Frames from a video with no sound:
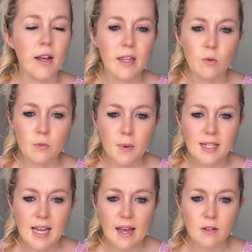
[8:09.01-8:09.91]
Killed My
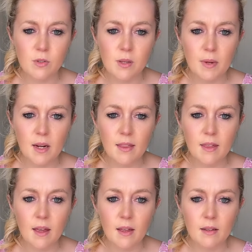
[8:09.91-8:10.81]
Dad or something like
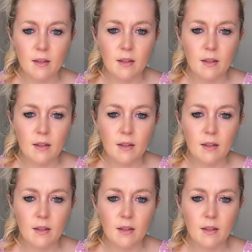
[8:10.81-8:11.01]
that.